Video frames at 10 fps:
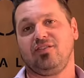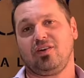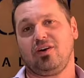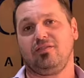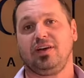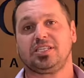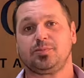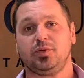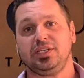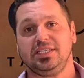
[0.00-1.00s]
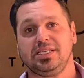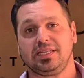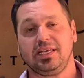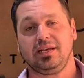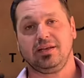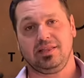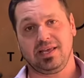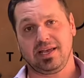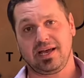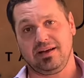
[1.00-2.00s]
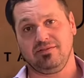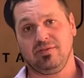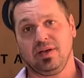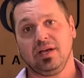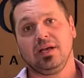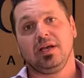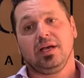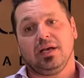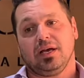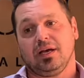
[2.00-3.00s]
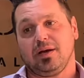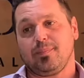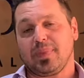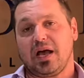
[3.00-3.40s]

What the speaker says: of expertise that they have.